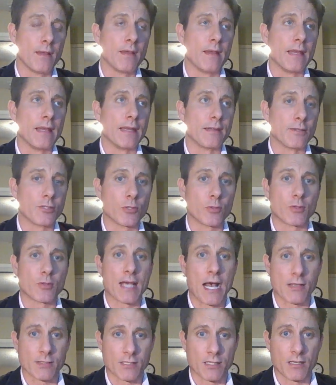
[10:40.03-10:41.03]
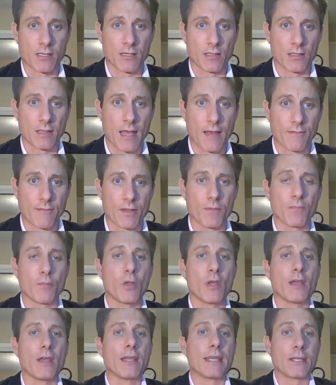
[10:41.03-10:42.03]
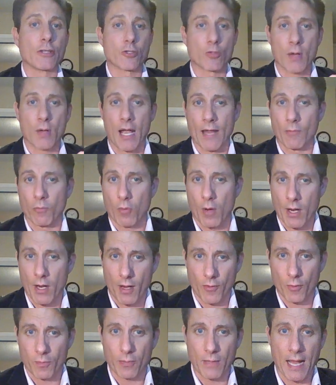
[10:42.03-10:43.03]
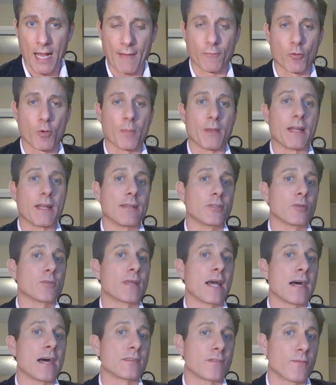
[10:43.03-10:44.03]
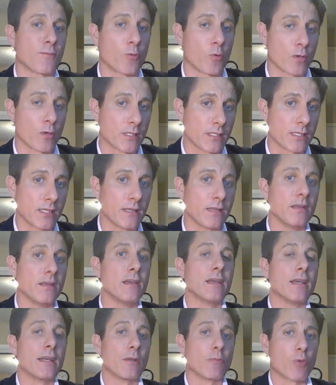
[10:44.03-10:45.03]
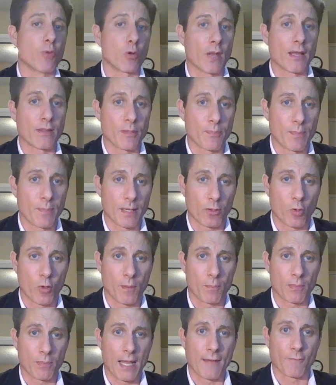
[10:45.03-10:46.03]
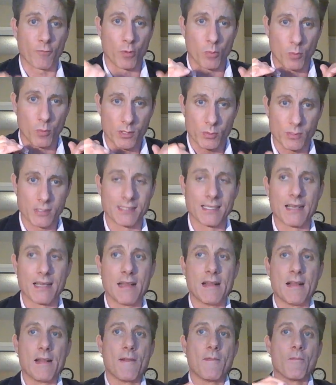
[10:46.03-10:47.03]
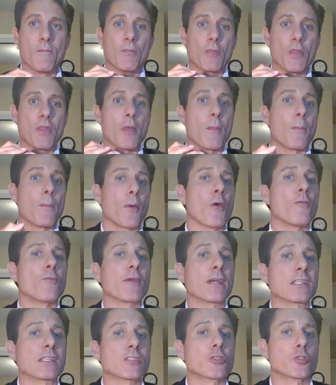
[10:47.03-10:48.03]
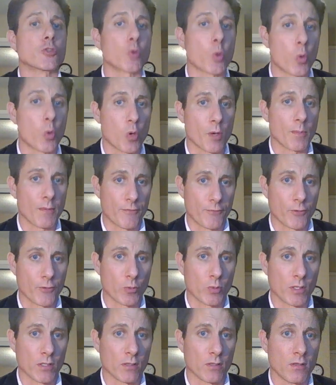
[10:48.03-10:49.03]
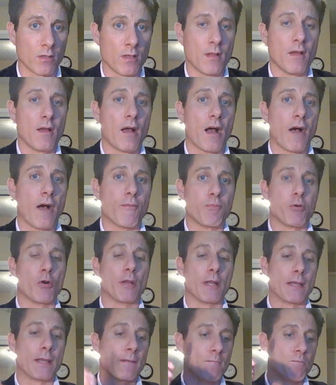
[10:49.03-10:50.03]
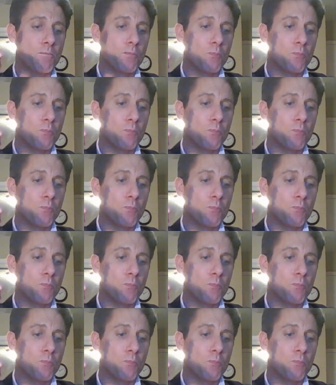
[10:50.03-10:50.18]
In 2011, he tried one other platform, and in 2014, he rolled out the Bitcoin platform, which was the perfect storm, if you will, of putting